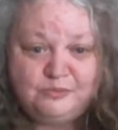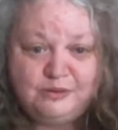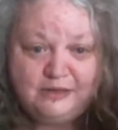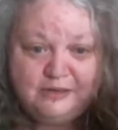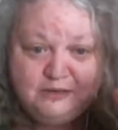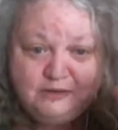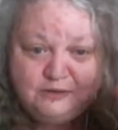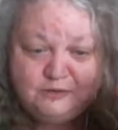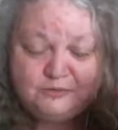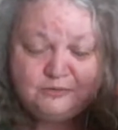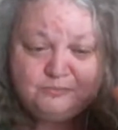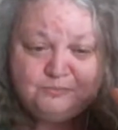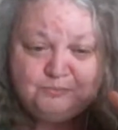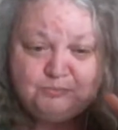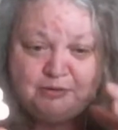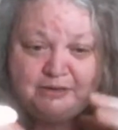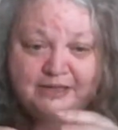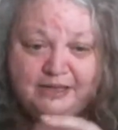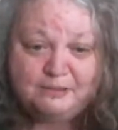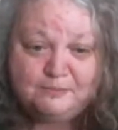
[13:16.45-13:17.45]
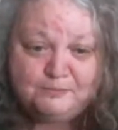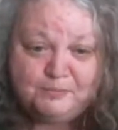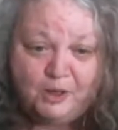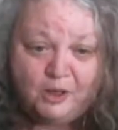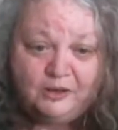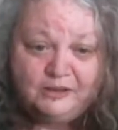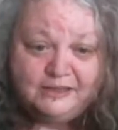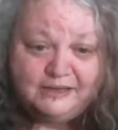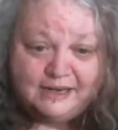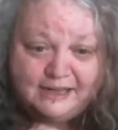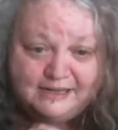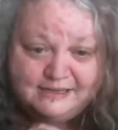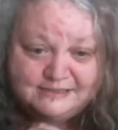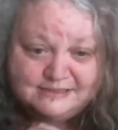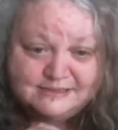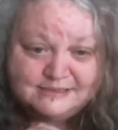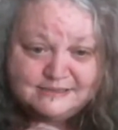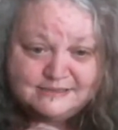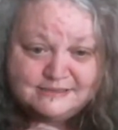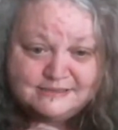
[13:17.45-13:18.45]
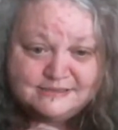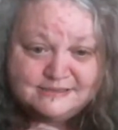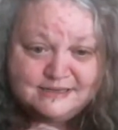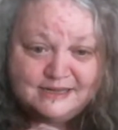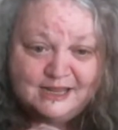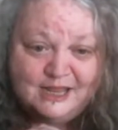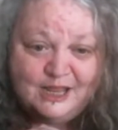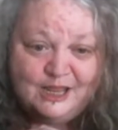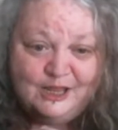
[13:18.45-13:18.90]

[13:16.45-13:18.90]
bring in pollinators.